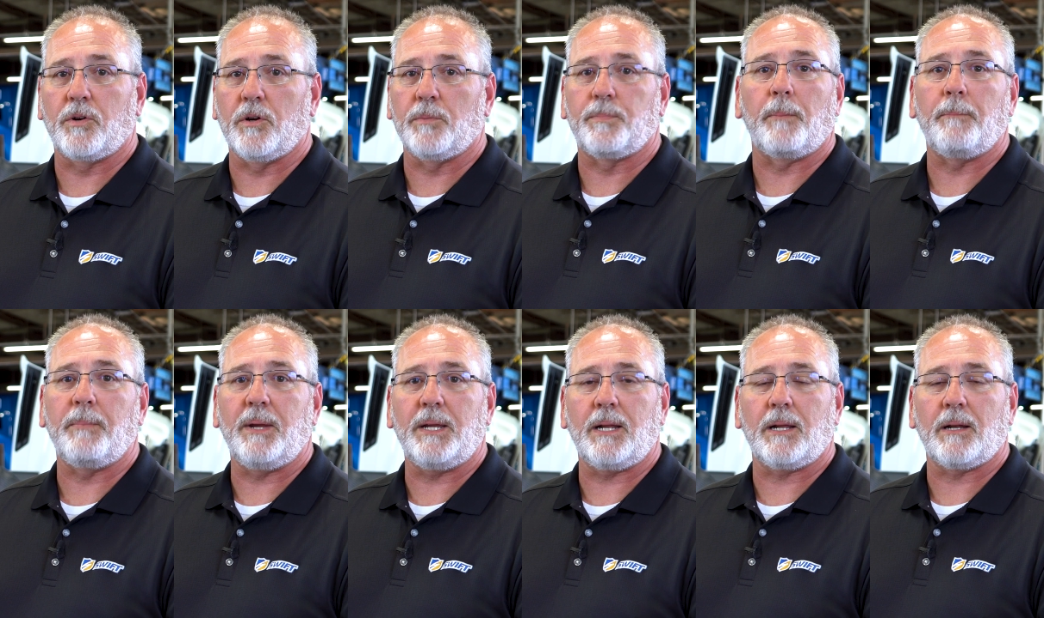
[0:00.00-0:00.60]
group
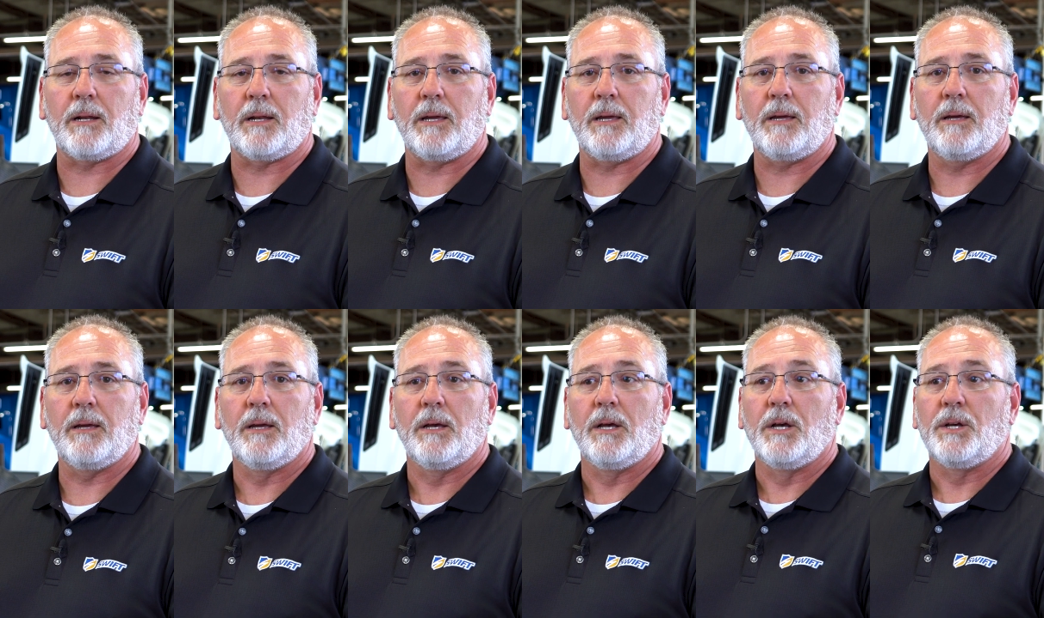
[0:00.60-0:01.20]
immediately
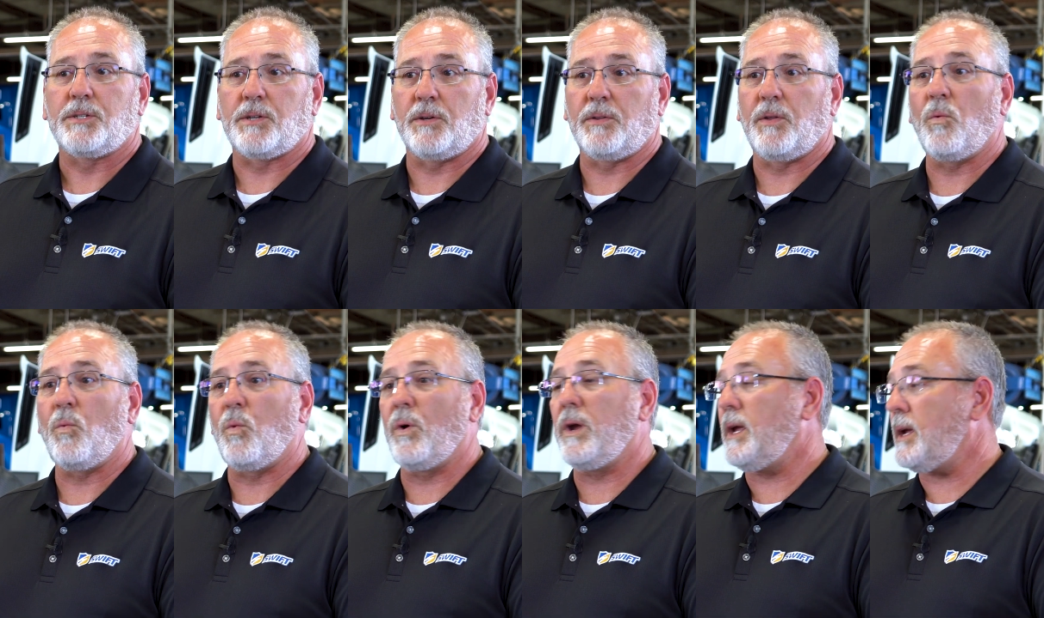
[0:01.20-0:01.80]
so
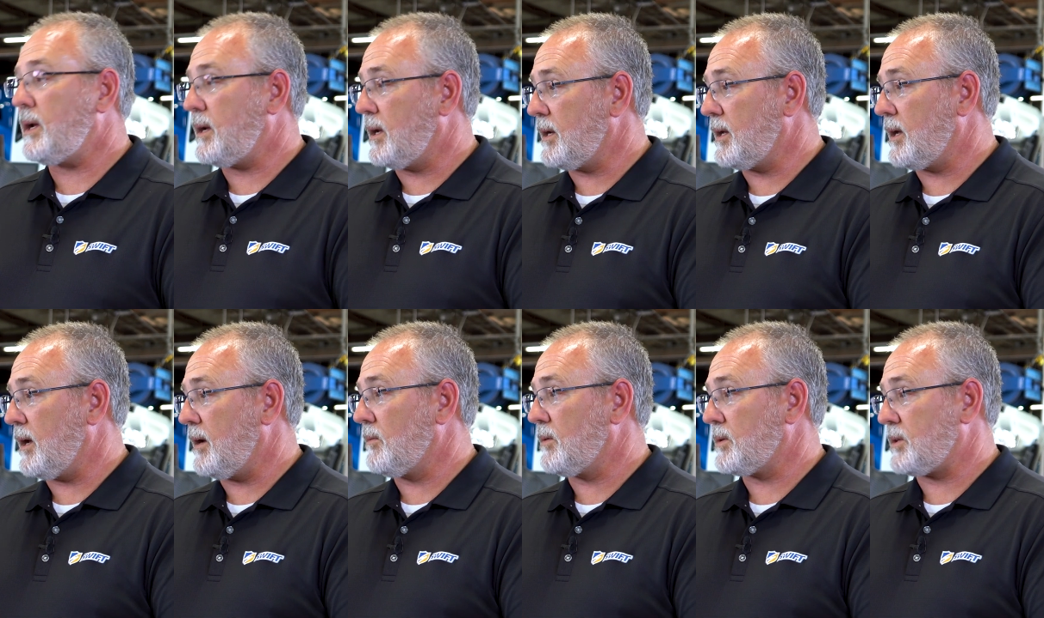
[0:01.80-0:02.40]
that we can
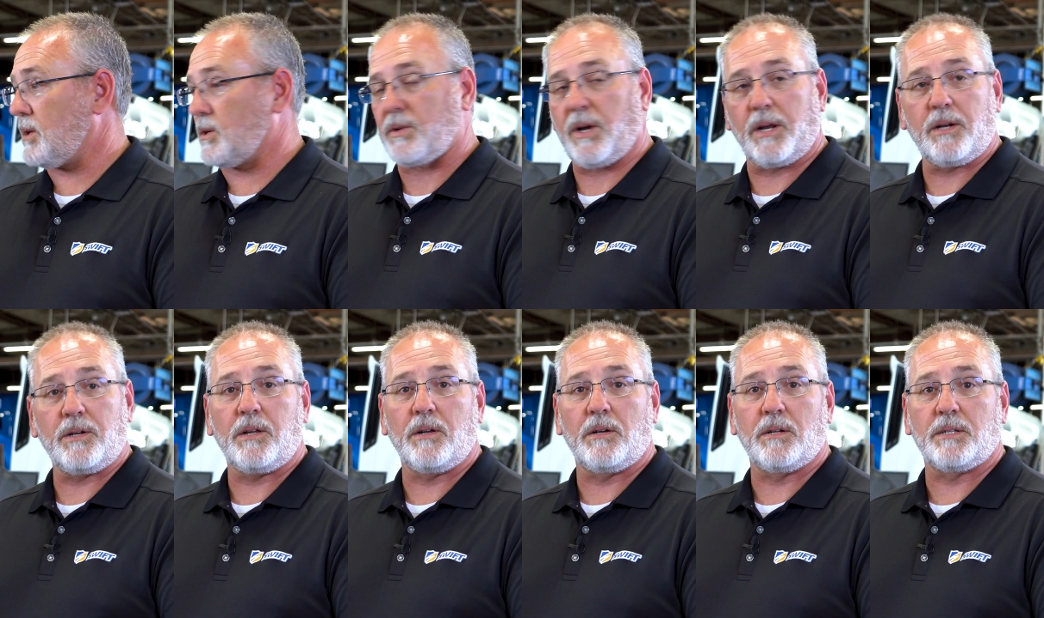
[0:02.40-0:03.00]
get with the
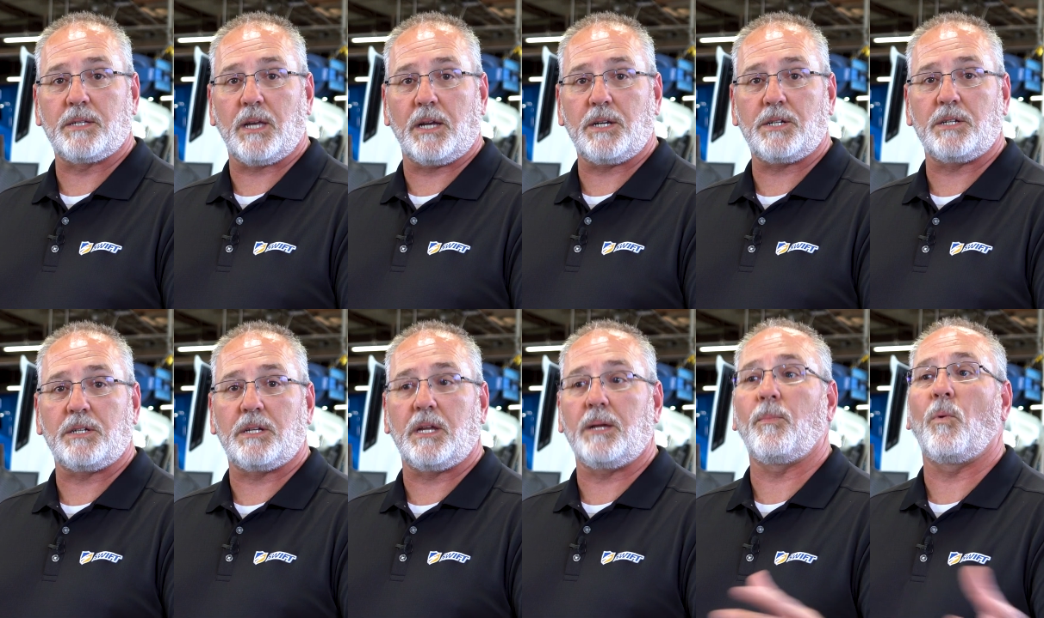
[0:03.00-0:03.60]
trailer
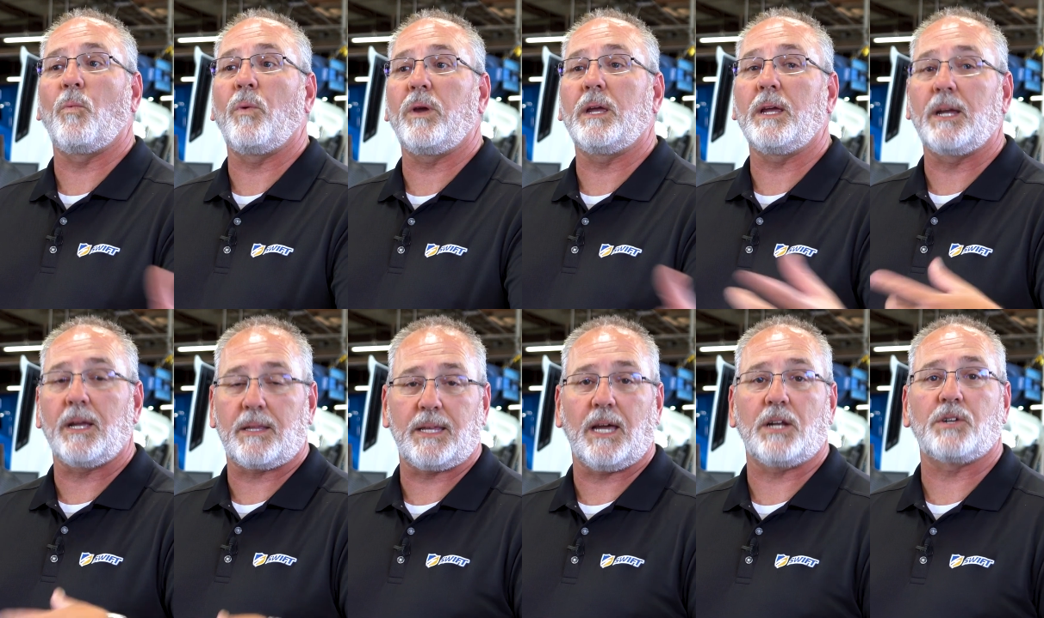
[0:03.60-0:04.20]
utilization team and we can
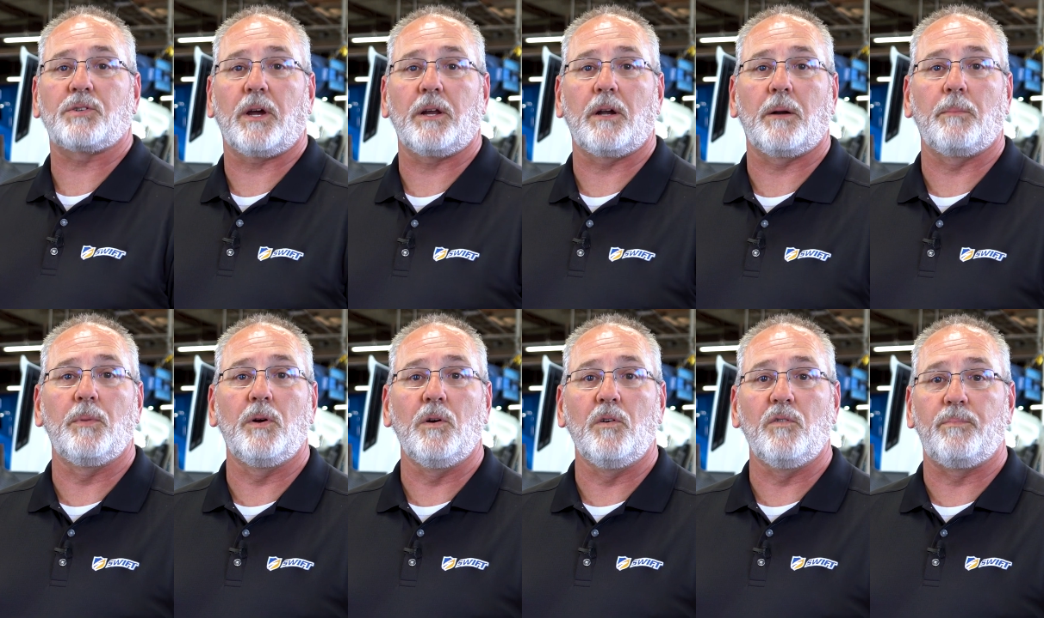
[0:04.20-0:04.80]
get that trailer
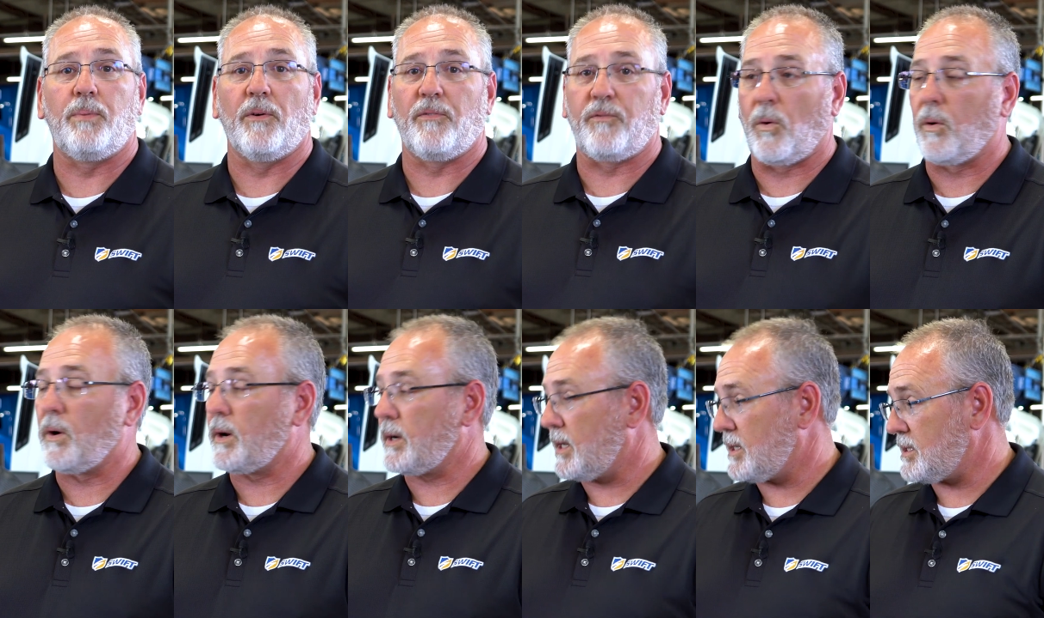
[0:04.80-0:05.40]
moved
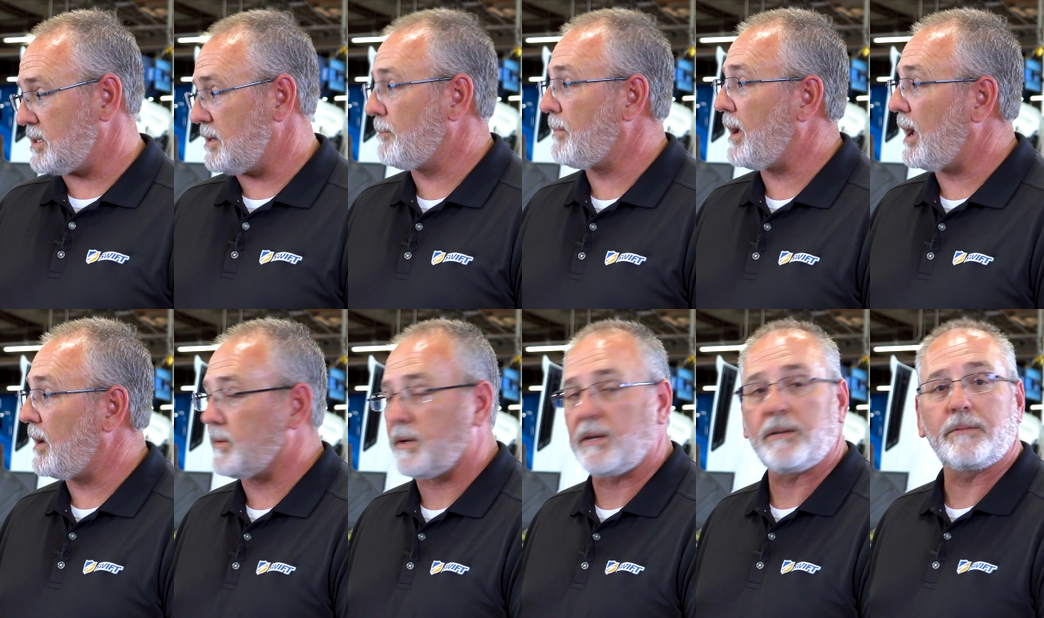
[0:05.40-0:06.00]
before it gets
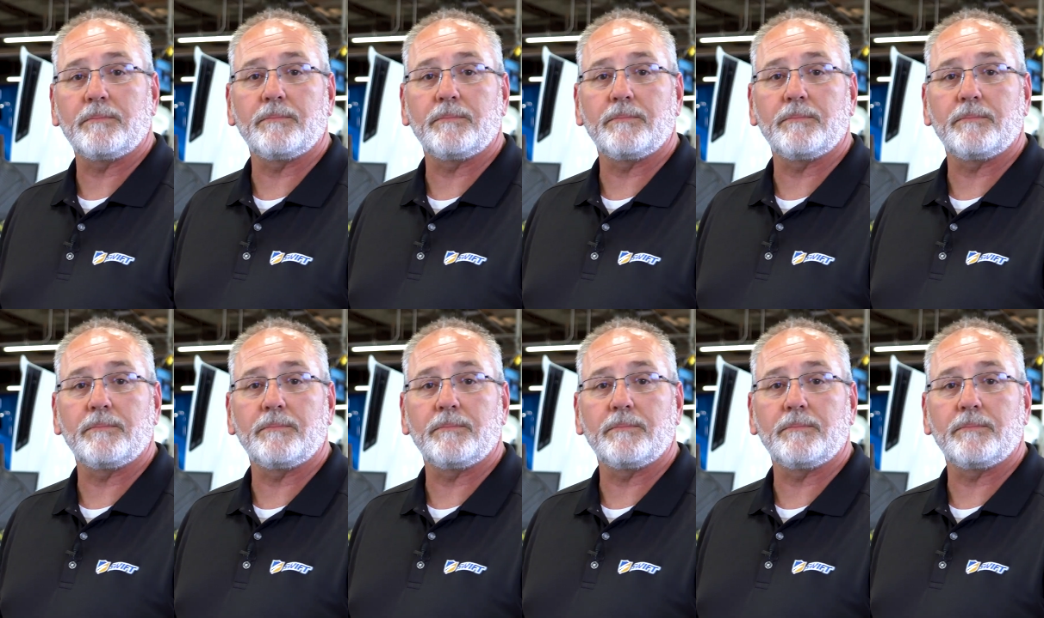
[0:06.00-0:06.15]
impounded.